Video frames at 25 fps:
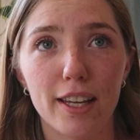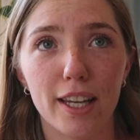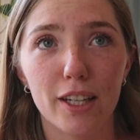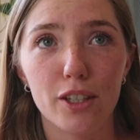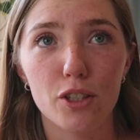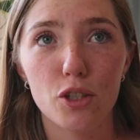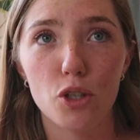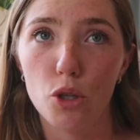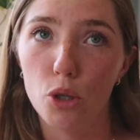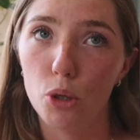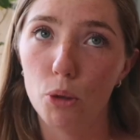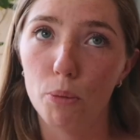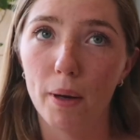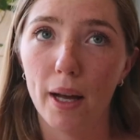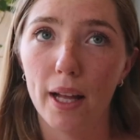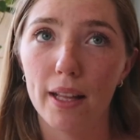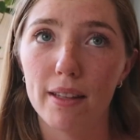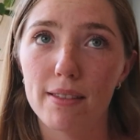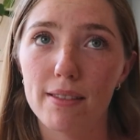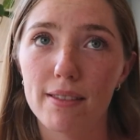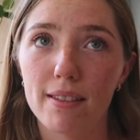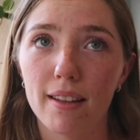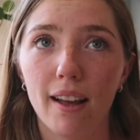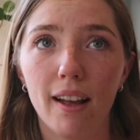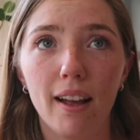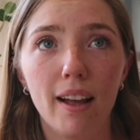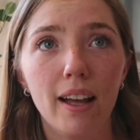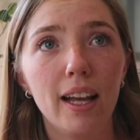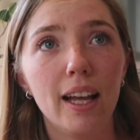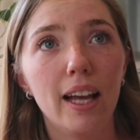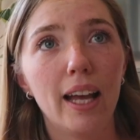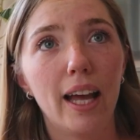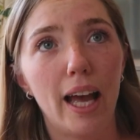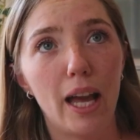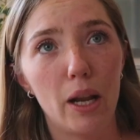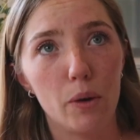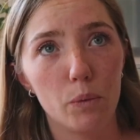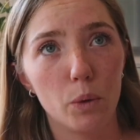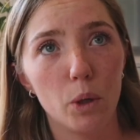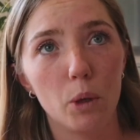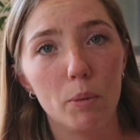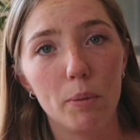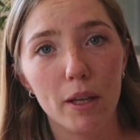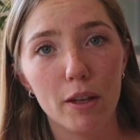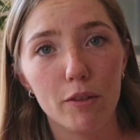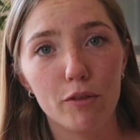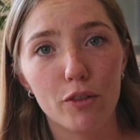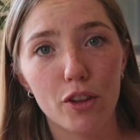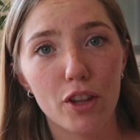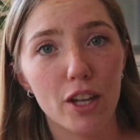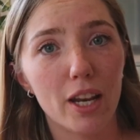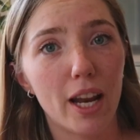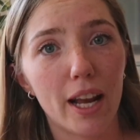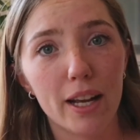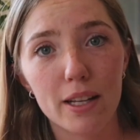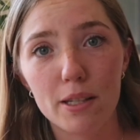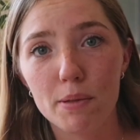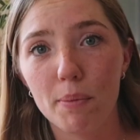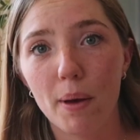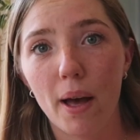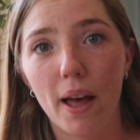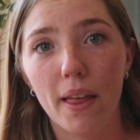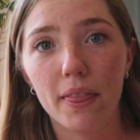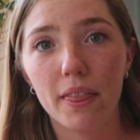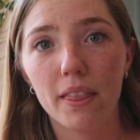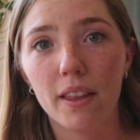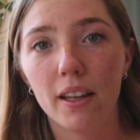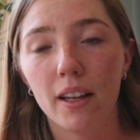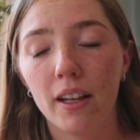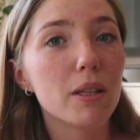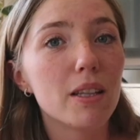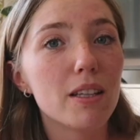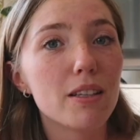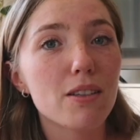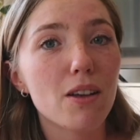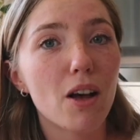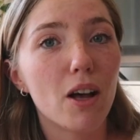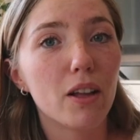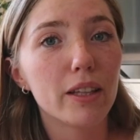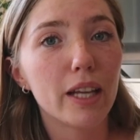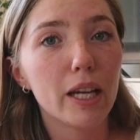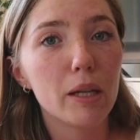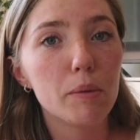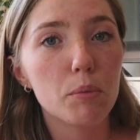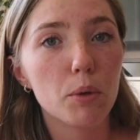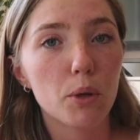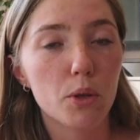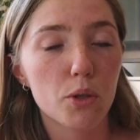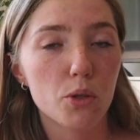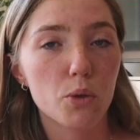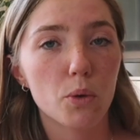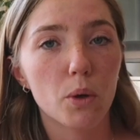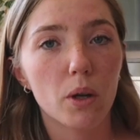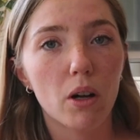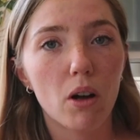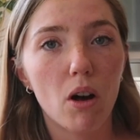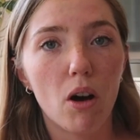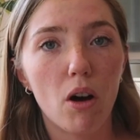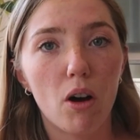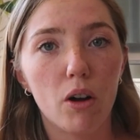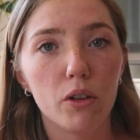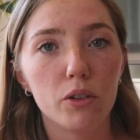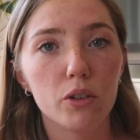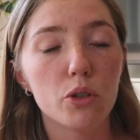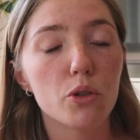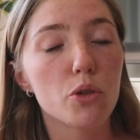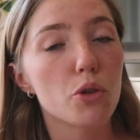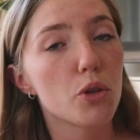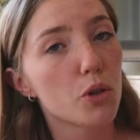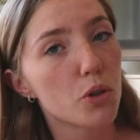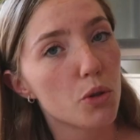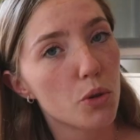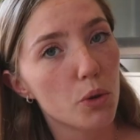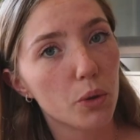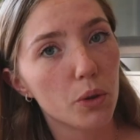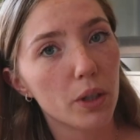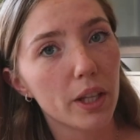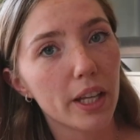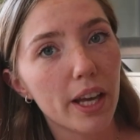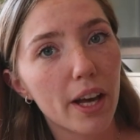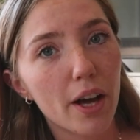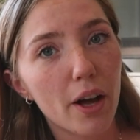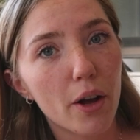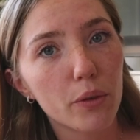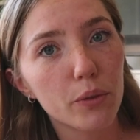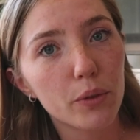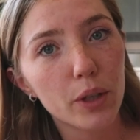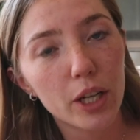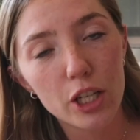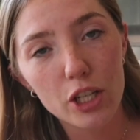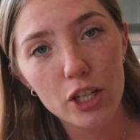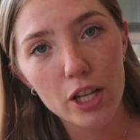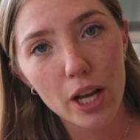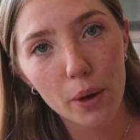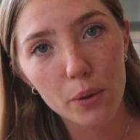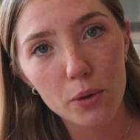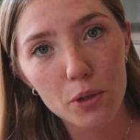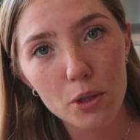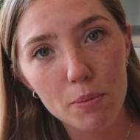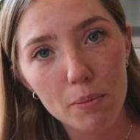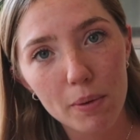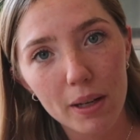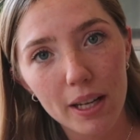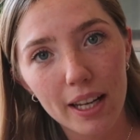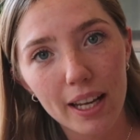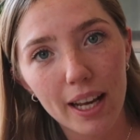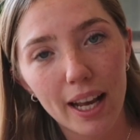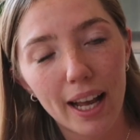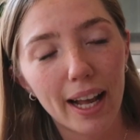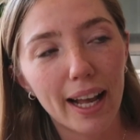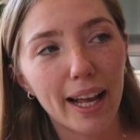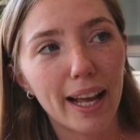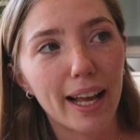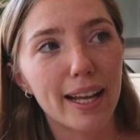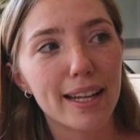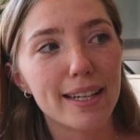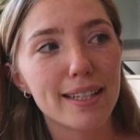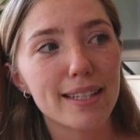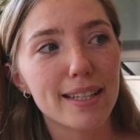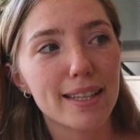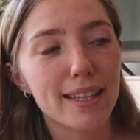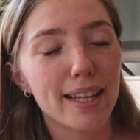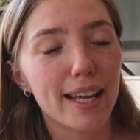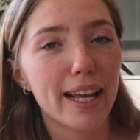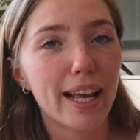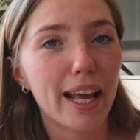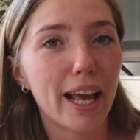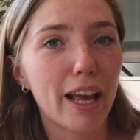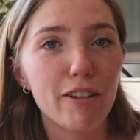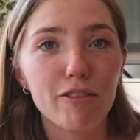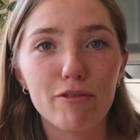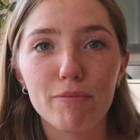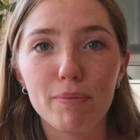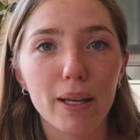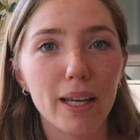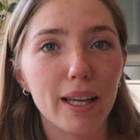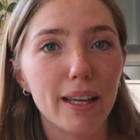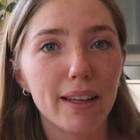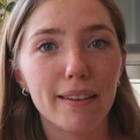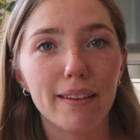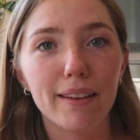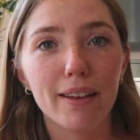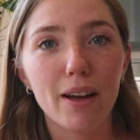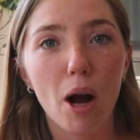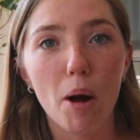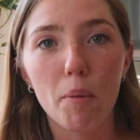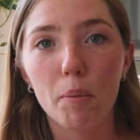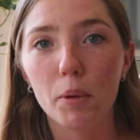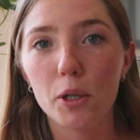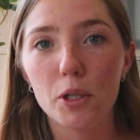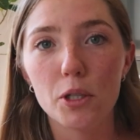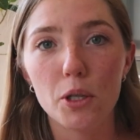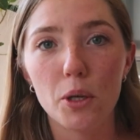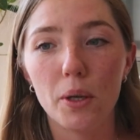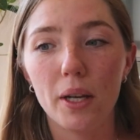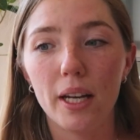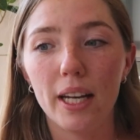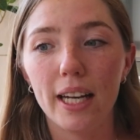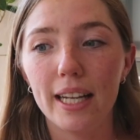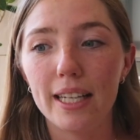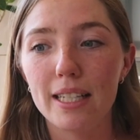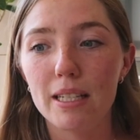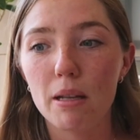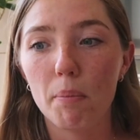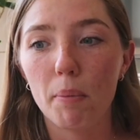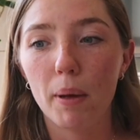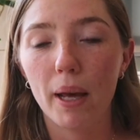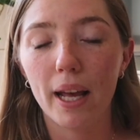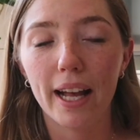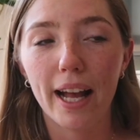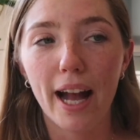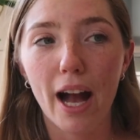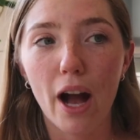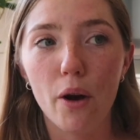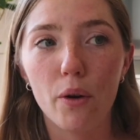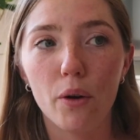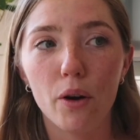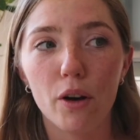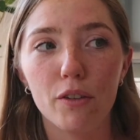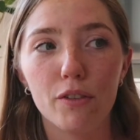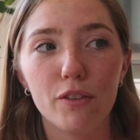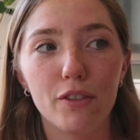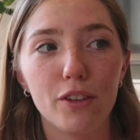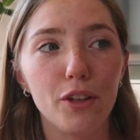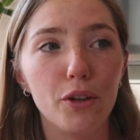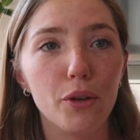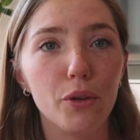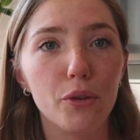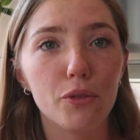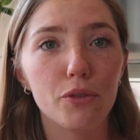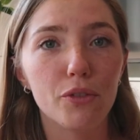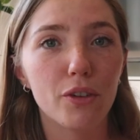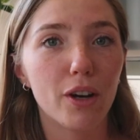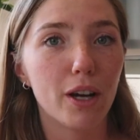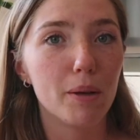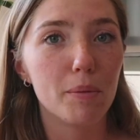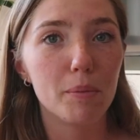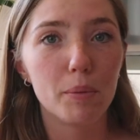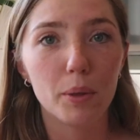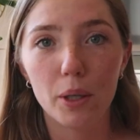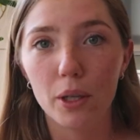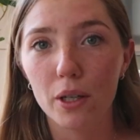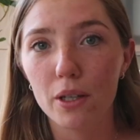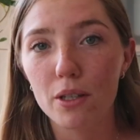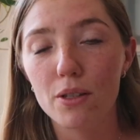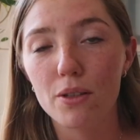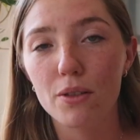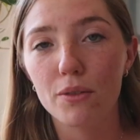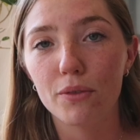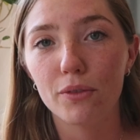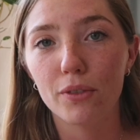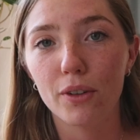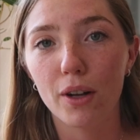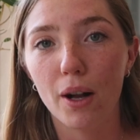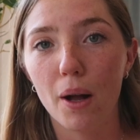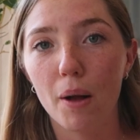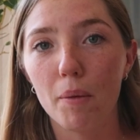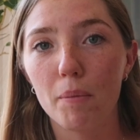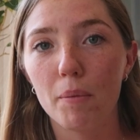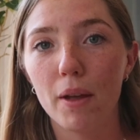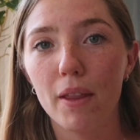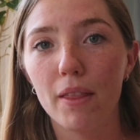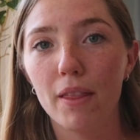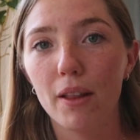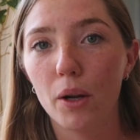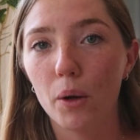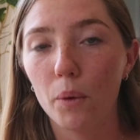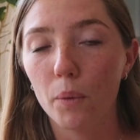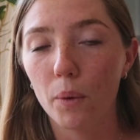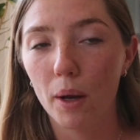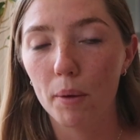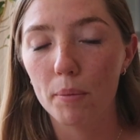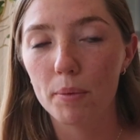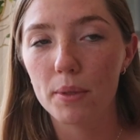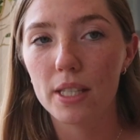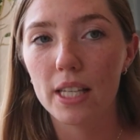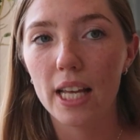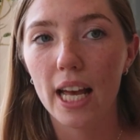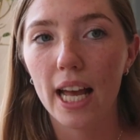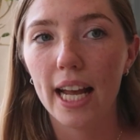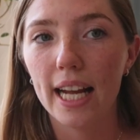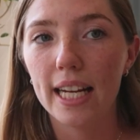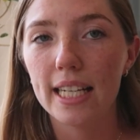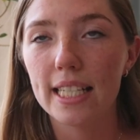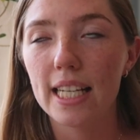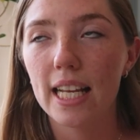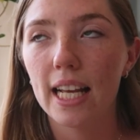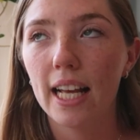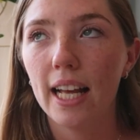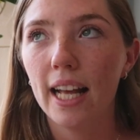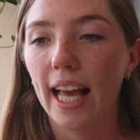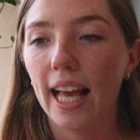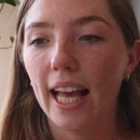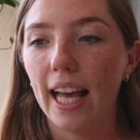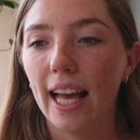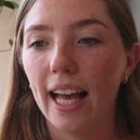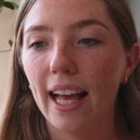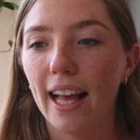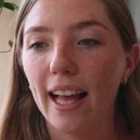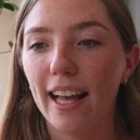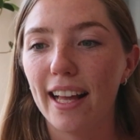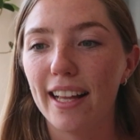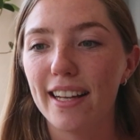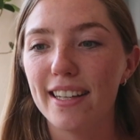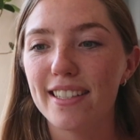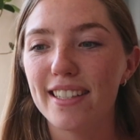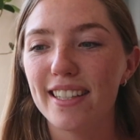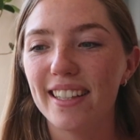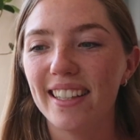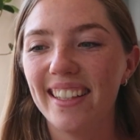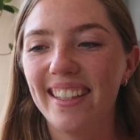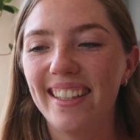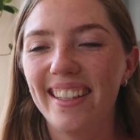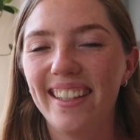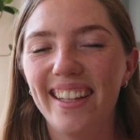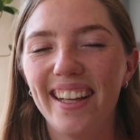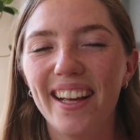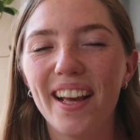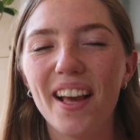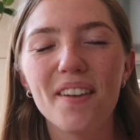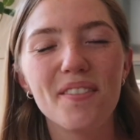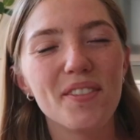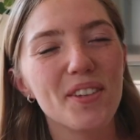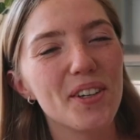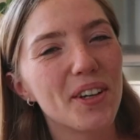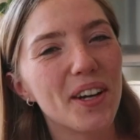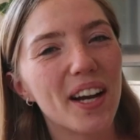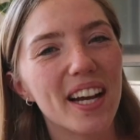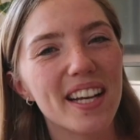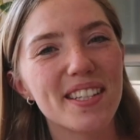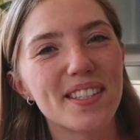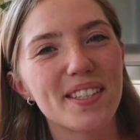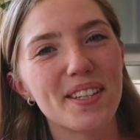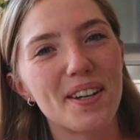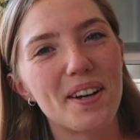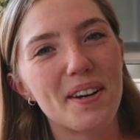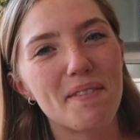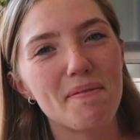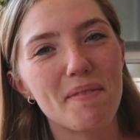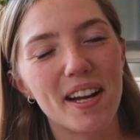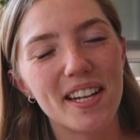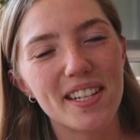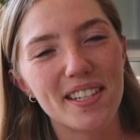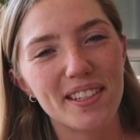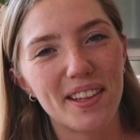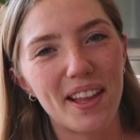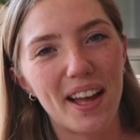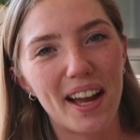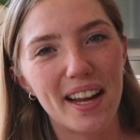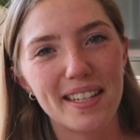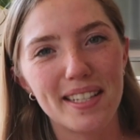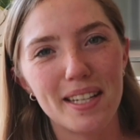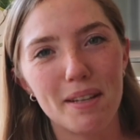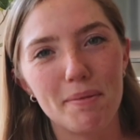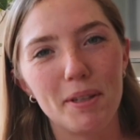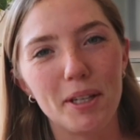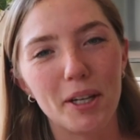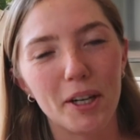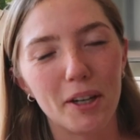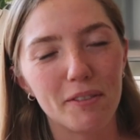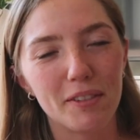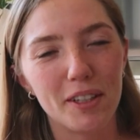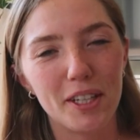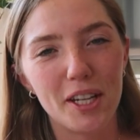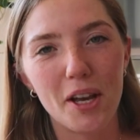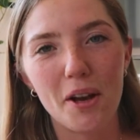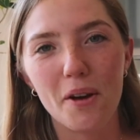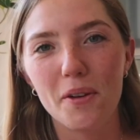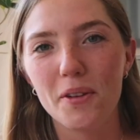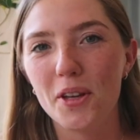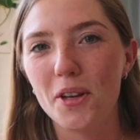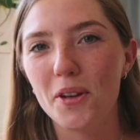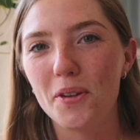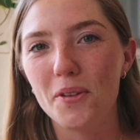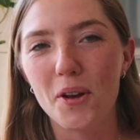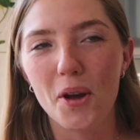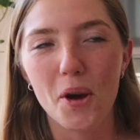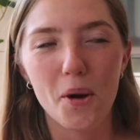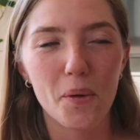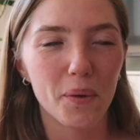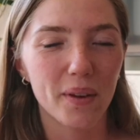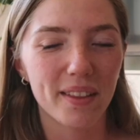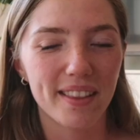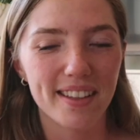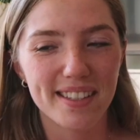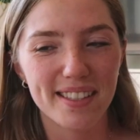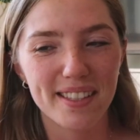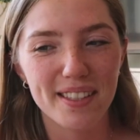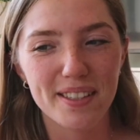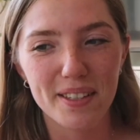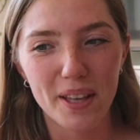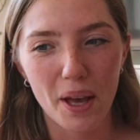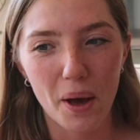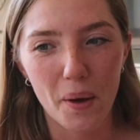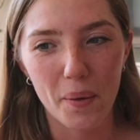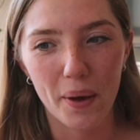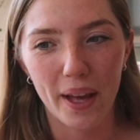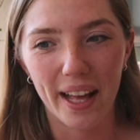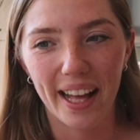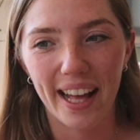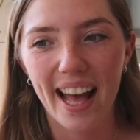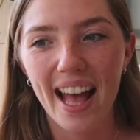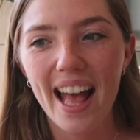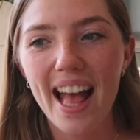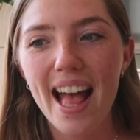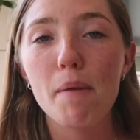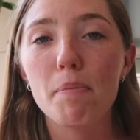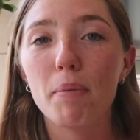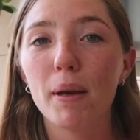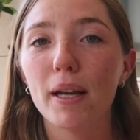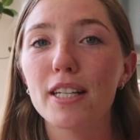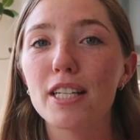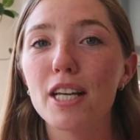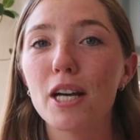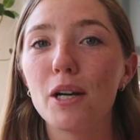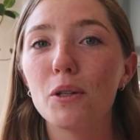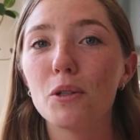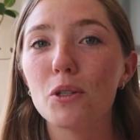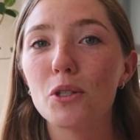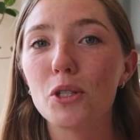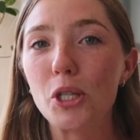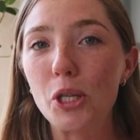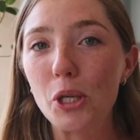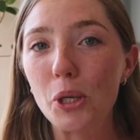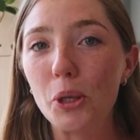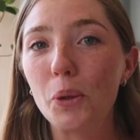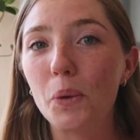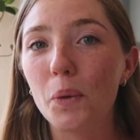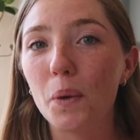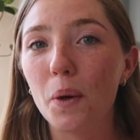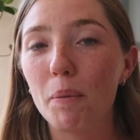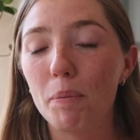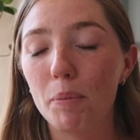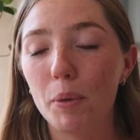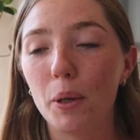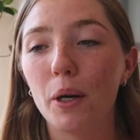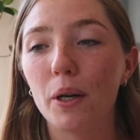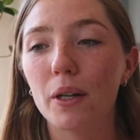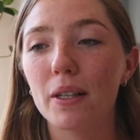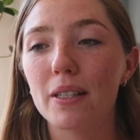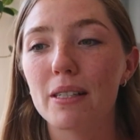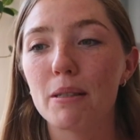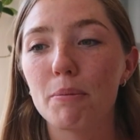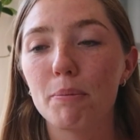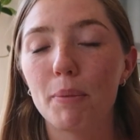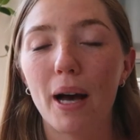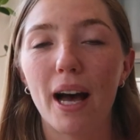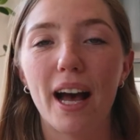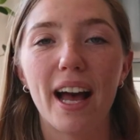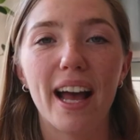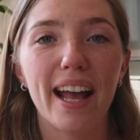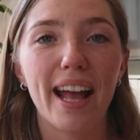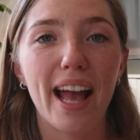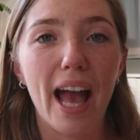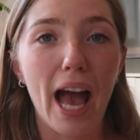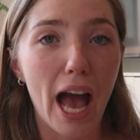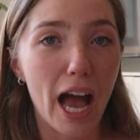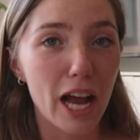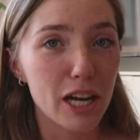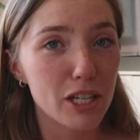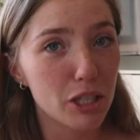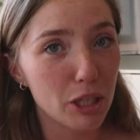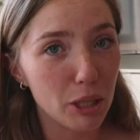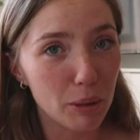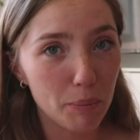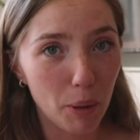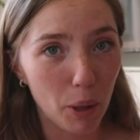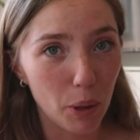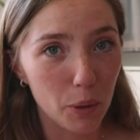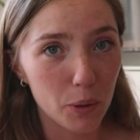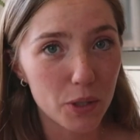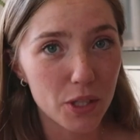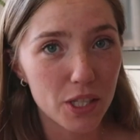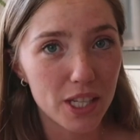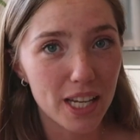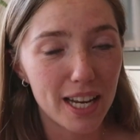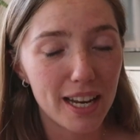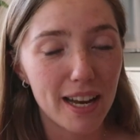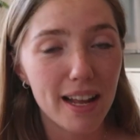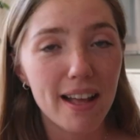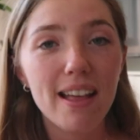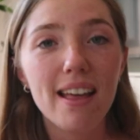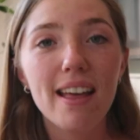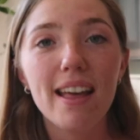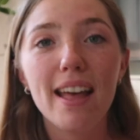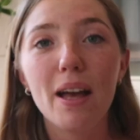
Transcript: like 2 months and will be for the next month. But this online bookstore called Tertulia reached out to me and they gave me the opportunity to pick out a few fun books from their website. And if you guys saw my July TBR video, you know where this is going. I picked out 2 books by Ashley Poston.